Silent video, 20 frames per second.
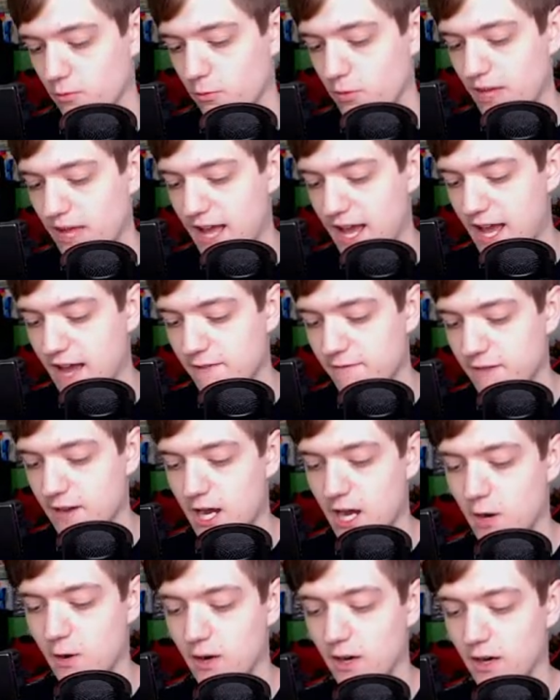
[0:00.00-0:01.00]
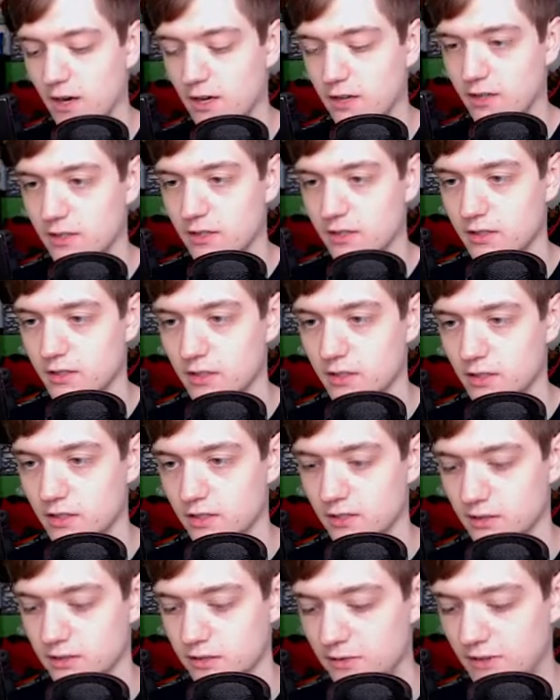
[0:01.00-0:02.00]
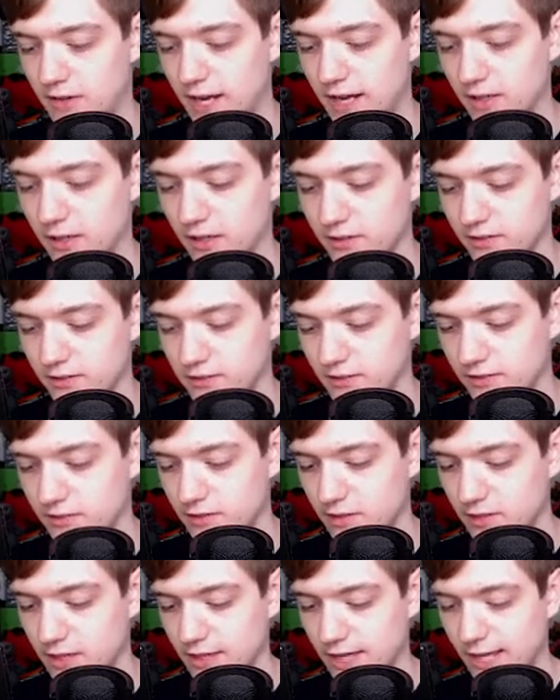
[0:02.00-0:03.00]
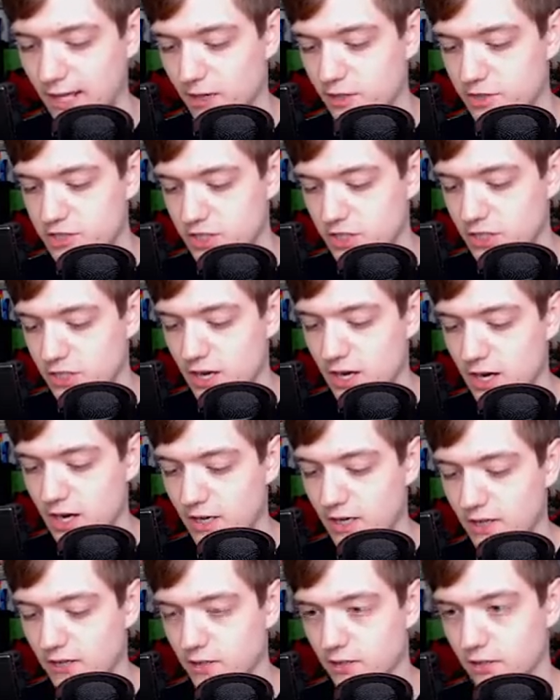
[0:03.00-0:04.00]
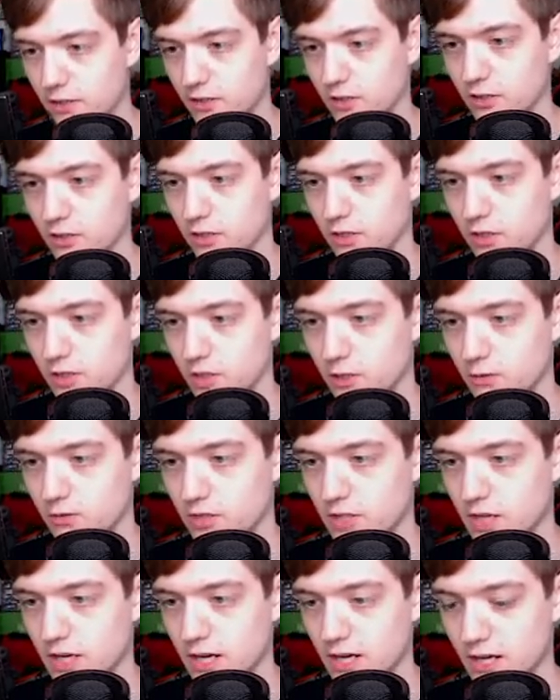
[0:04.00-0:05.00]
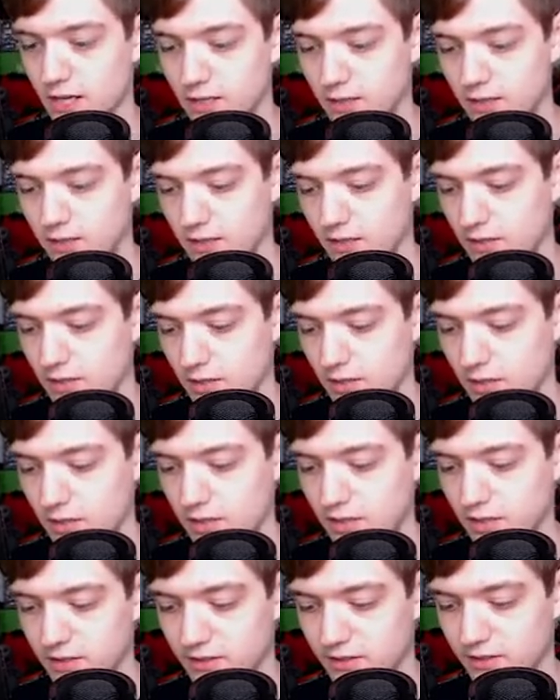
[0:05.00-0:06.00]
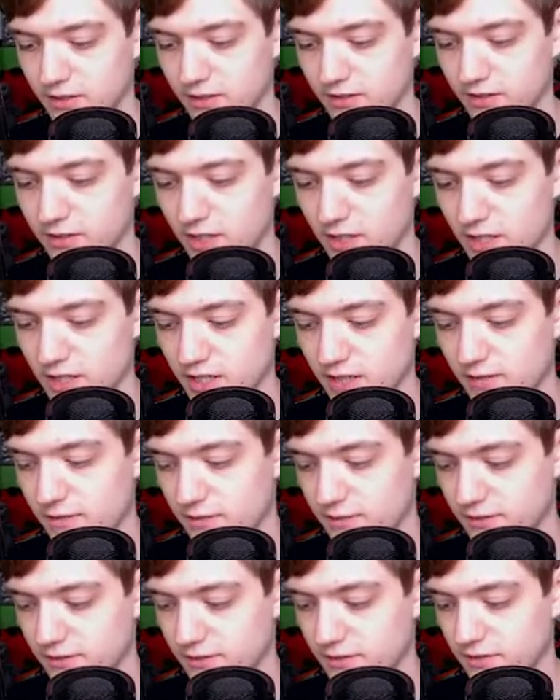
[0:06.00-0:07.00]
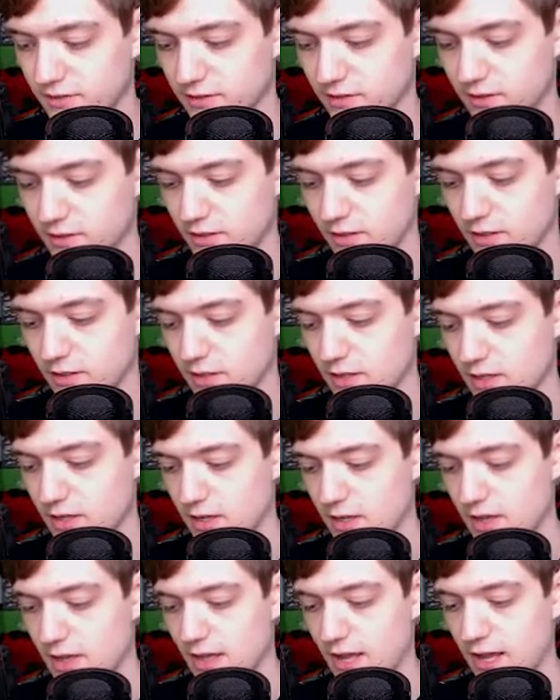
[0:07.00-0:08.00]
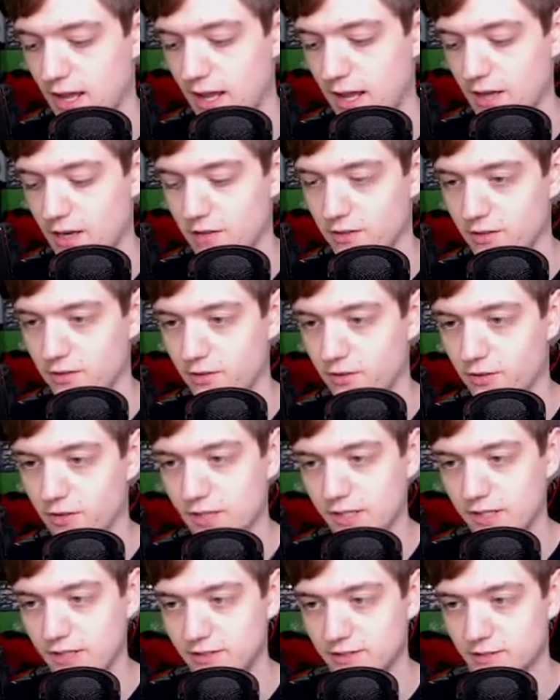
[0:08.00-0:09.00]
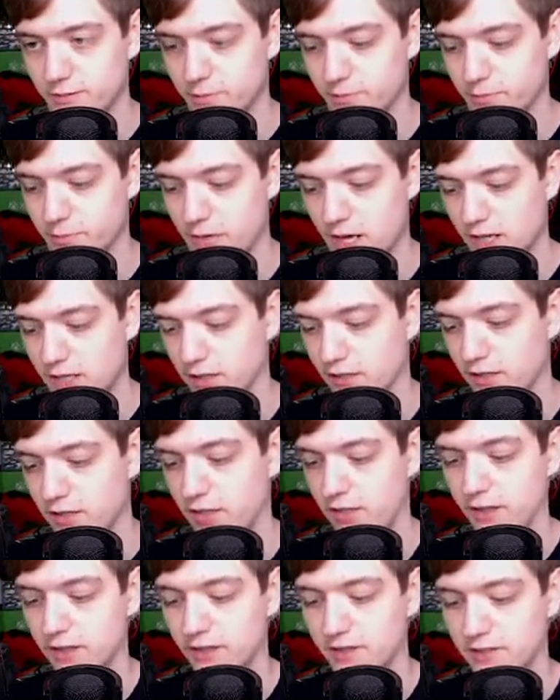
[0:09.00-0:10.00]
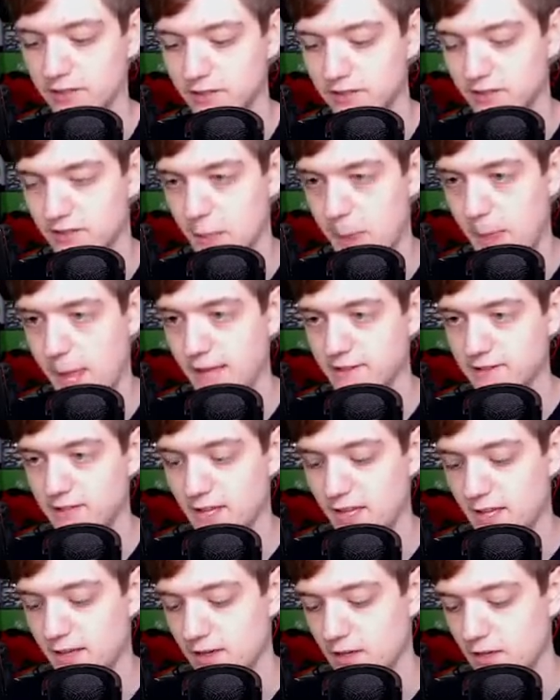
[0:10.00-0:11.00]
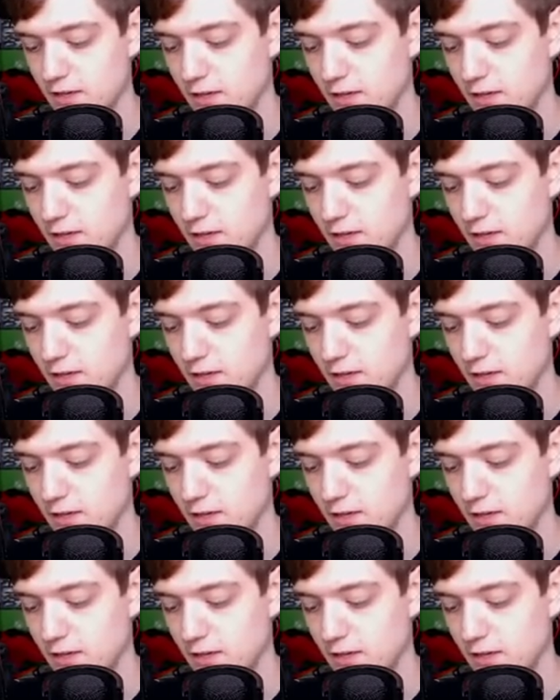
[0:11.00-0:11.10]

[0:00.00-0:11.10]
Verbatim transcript: We have our dividers, energy card, code card, sleeves, and these puck things. And that's it.